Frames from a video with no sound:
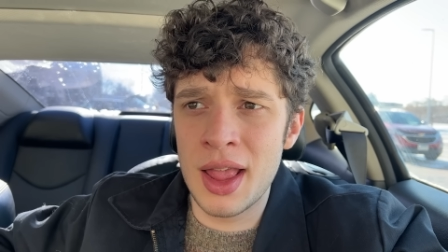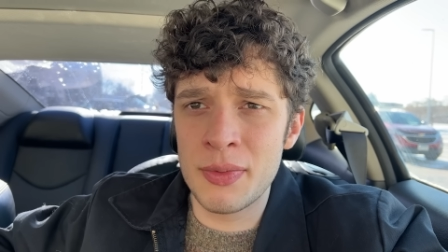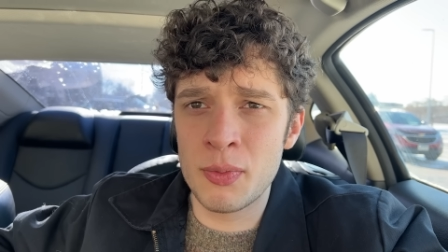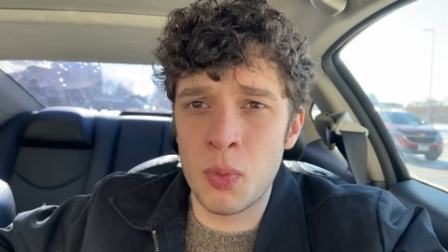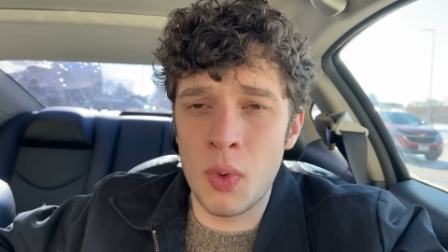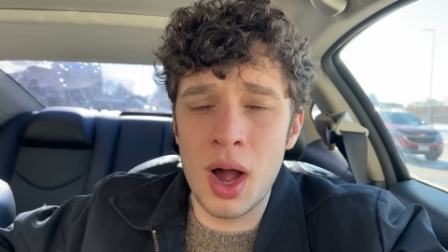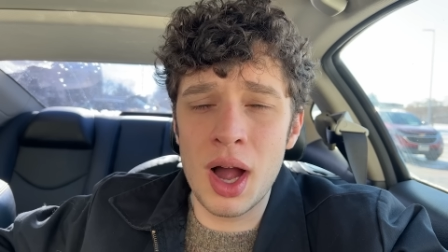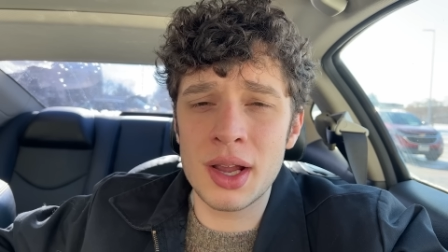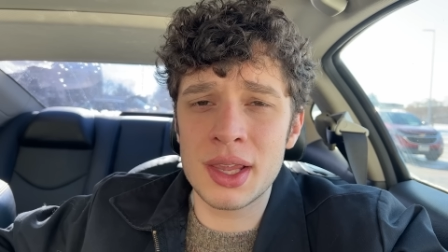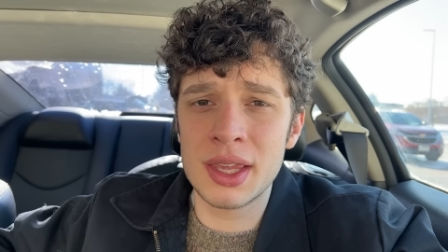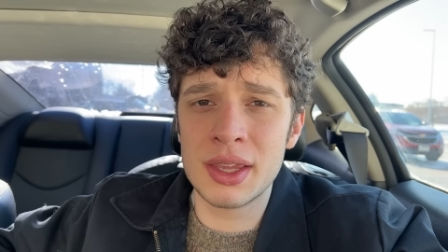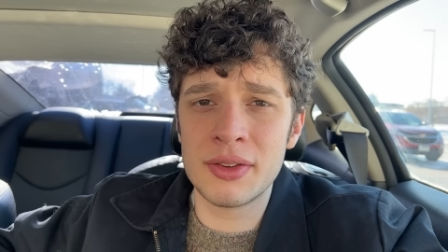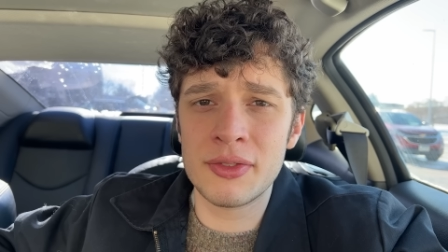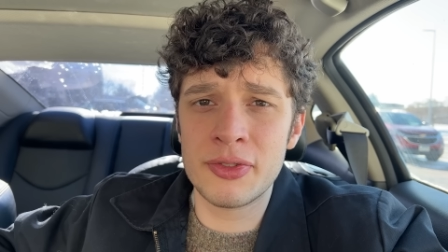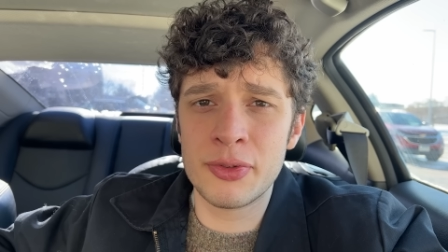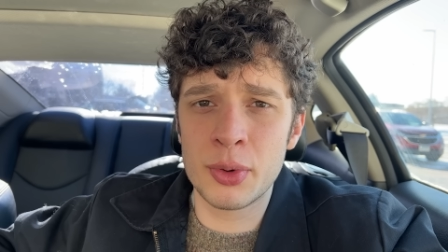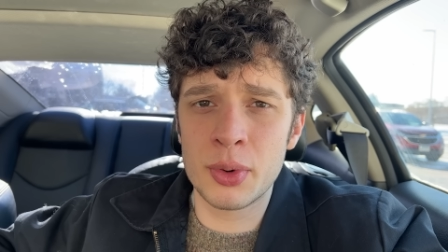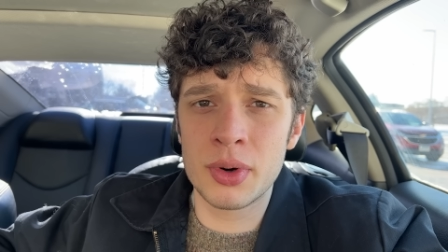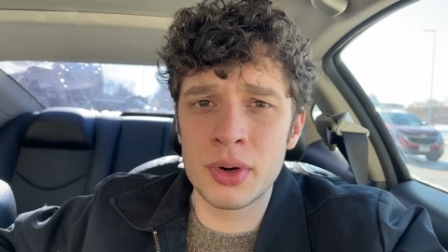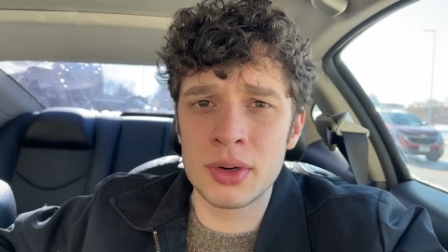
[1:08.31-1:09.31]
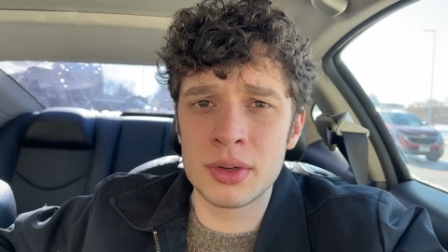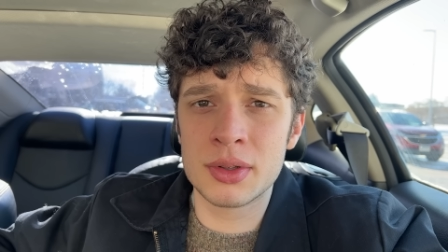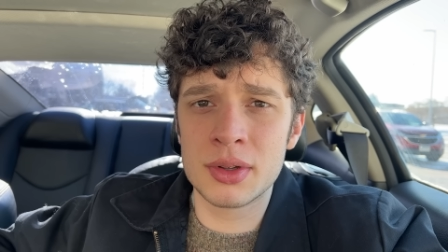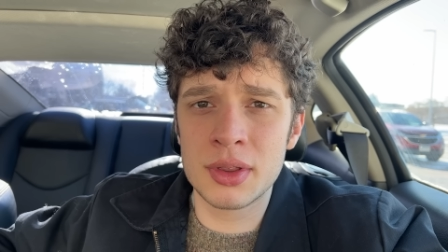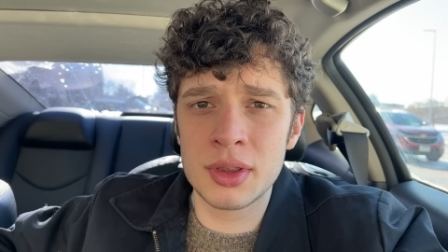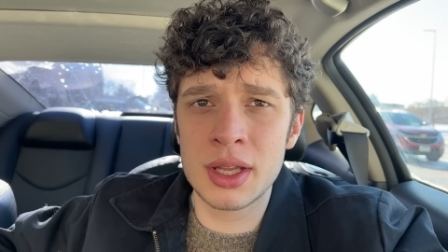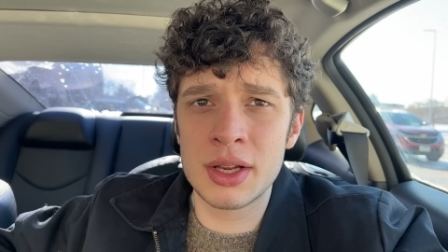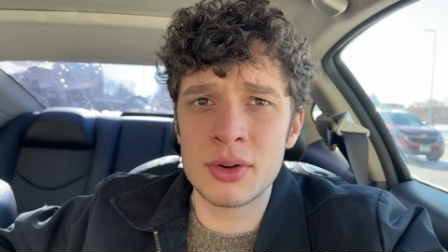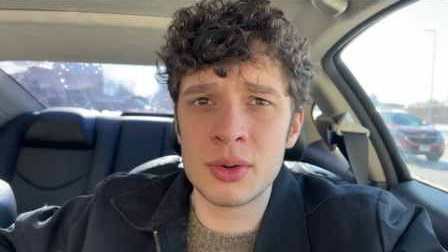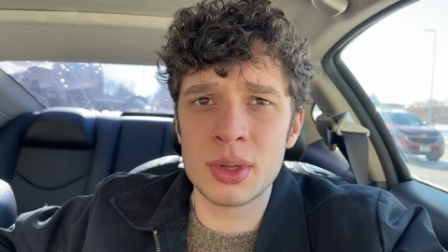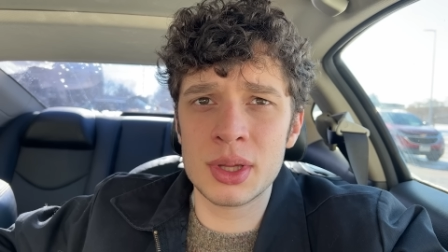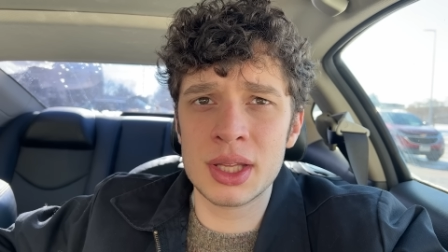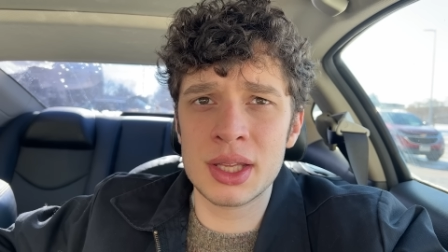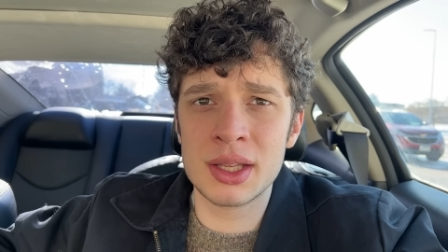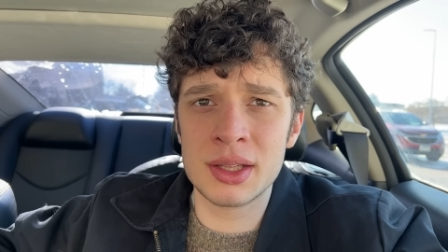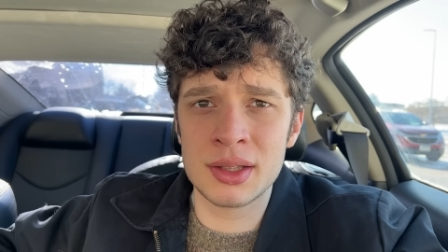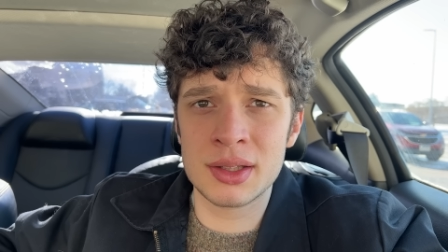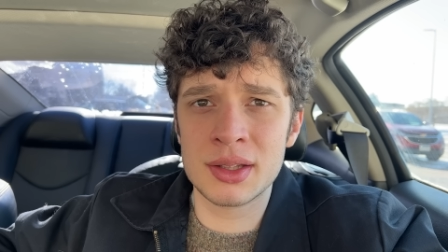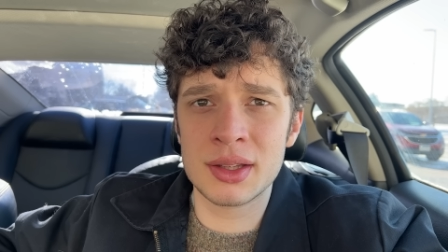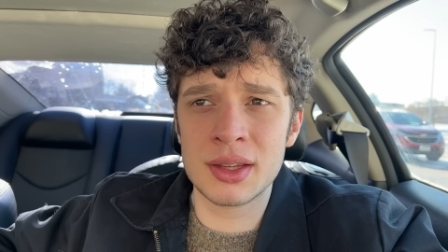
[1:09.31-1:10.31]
Walking for literally